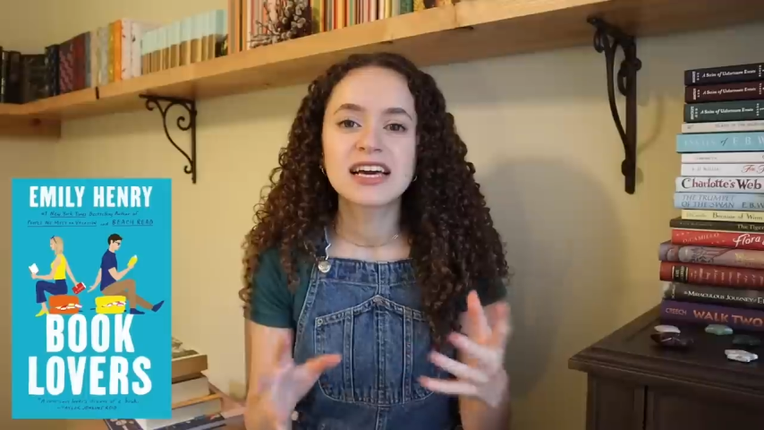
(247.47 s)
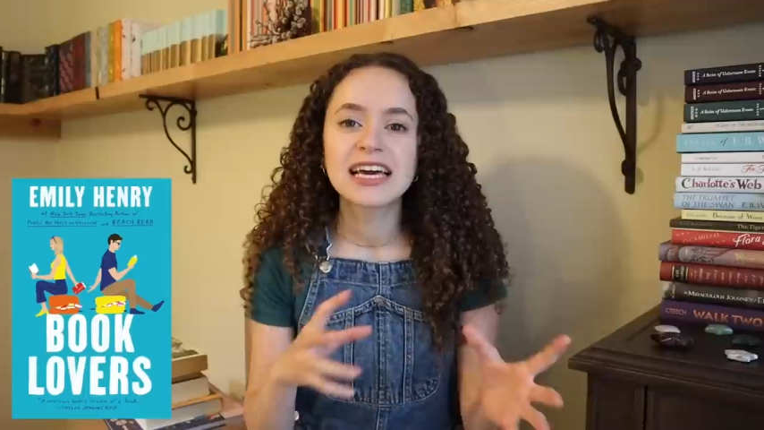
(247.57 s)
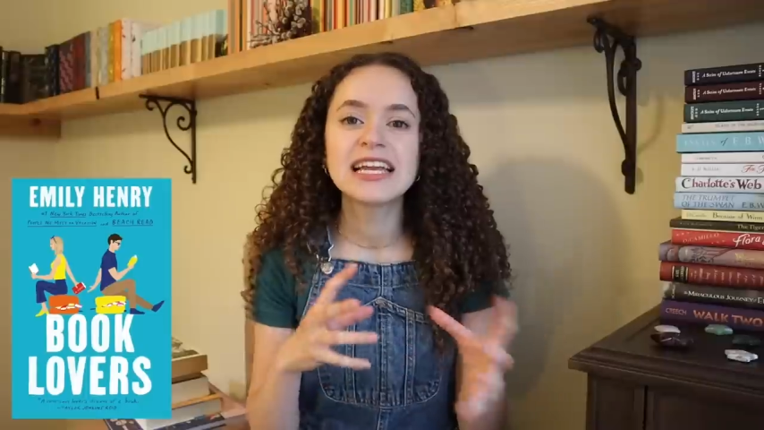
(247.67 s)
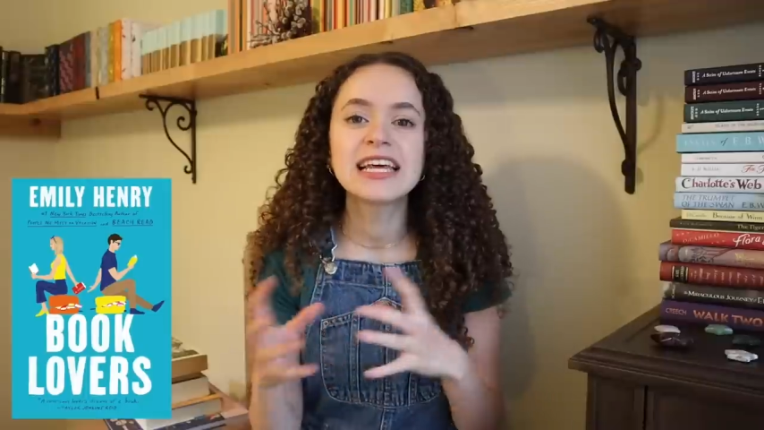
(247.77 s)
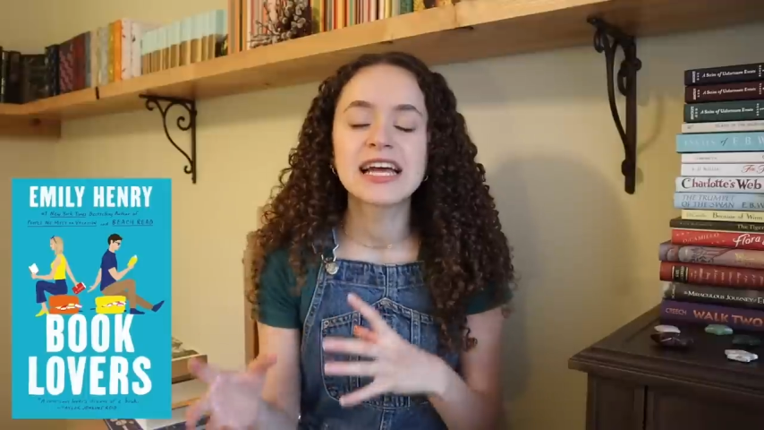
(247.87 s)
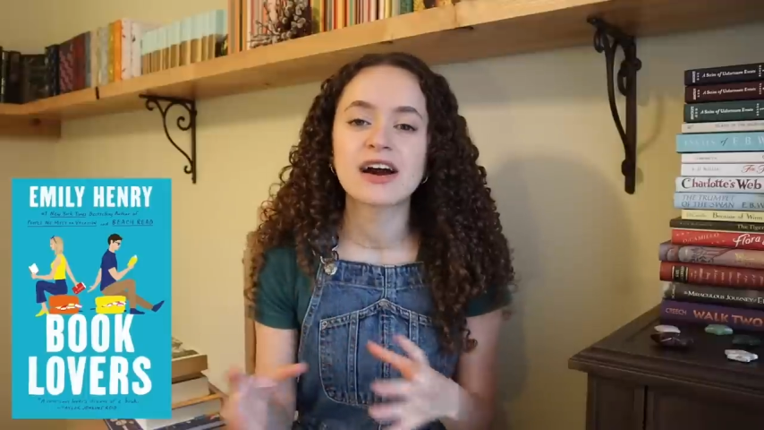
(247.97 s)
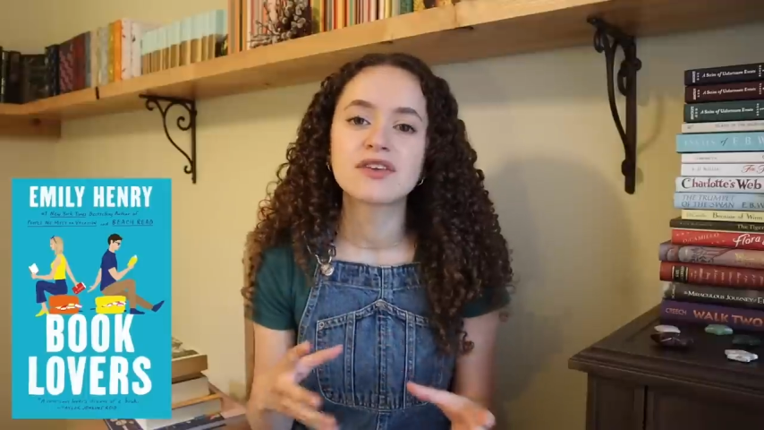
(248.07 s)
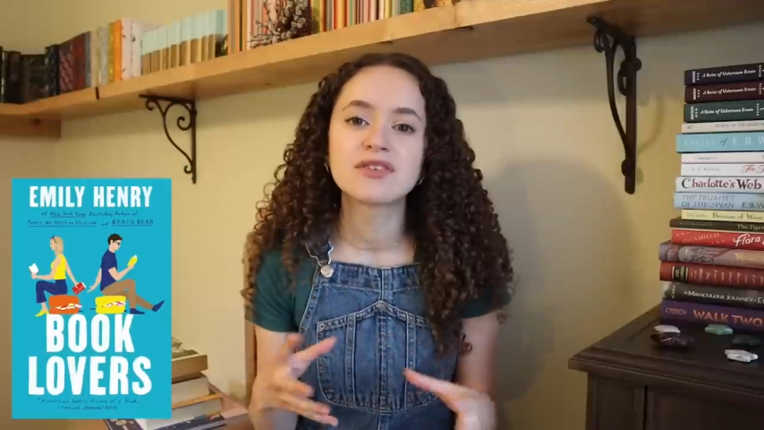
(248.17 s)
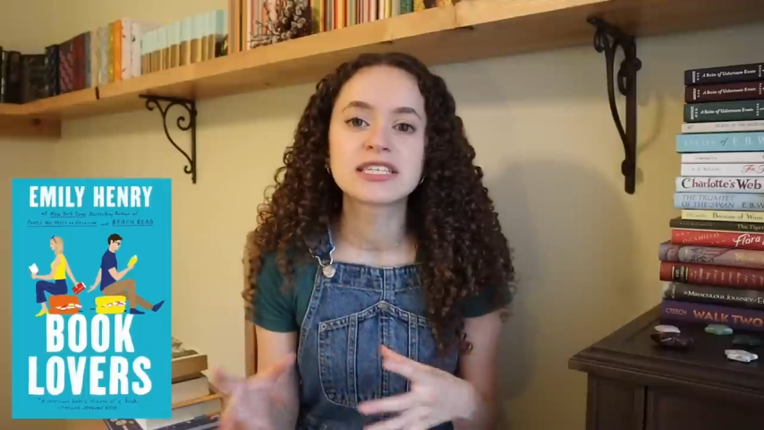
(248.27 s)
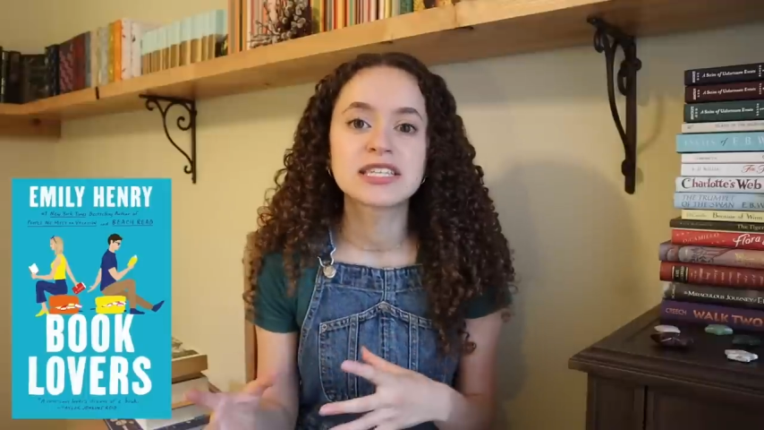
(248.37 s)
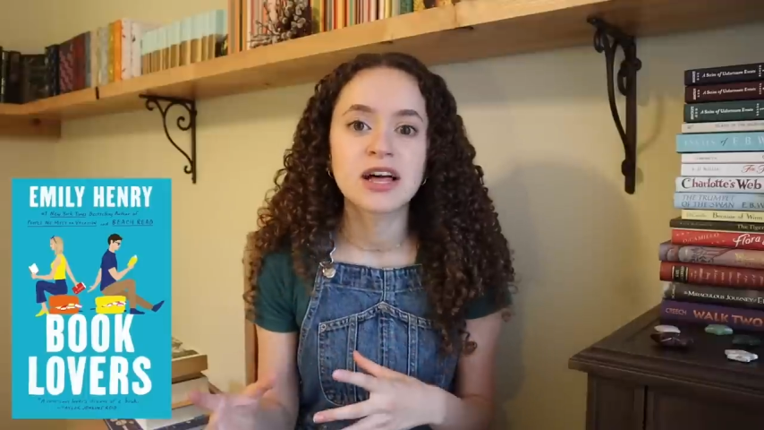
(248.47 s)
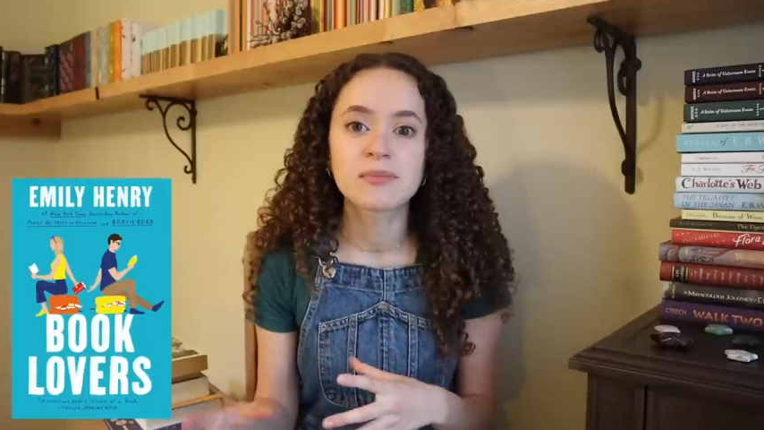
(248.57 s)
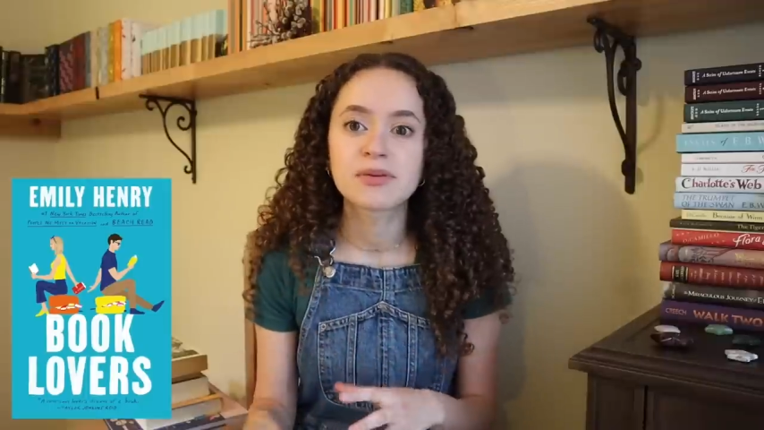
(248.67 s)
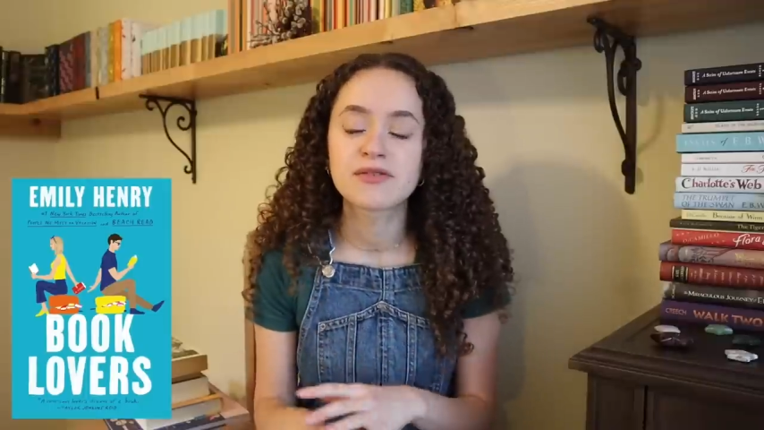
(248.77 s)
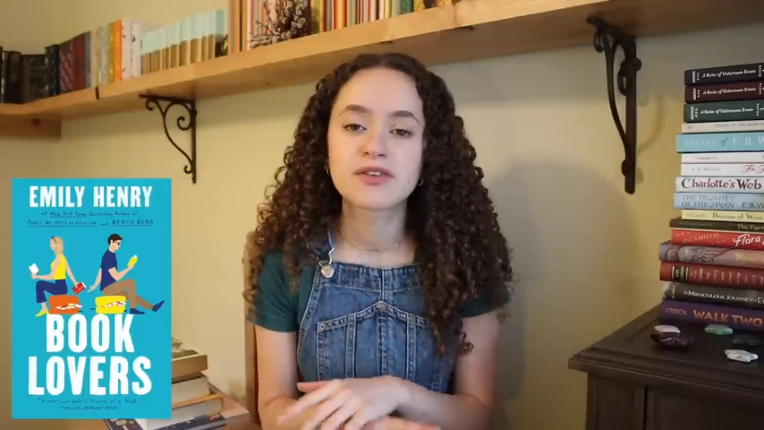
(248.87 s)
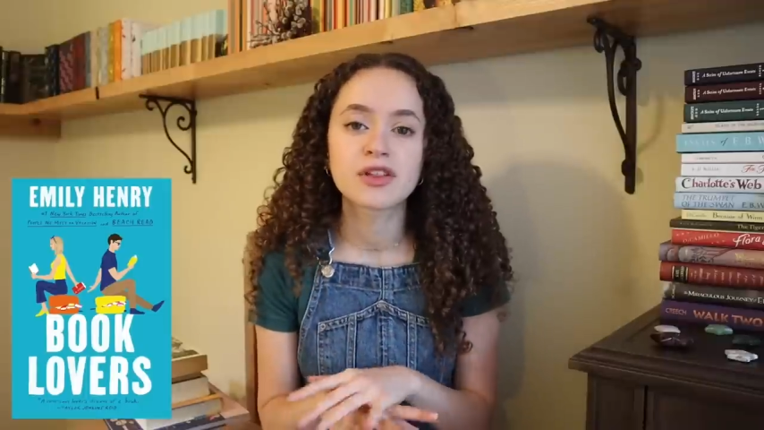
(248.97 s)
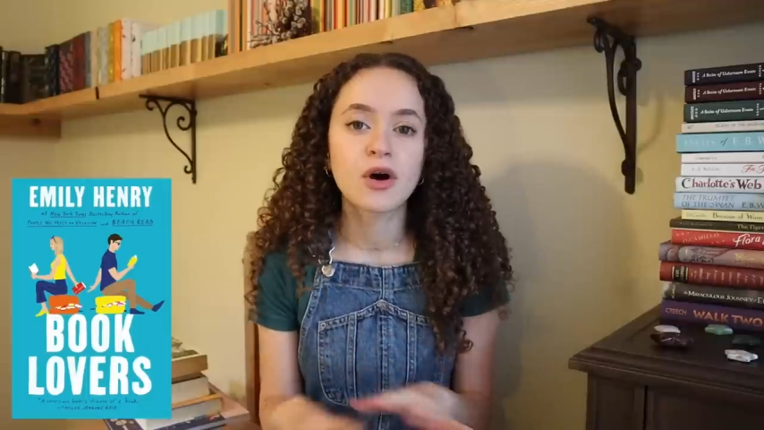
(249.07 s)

in and out of a slump for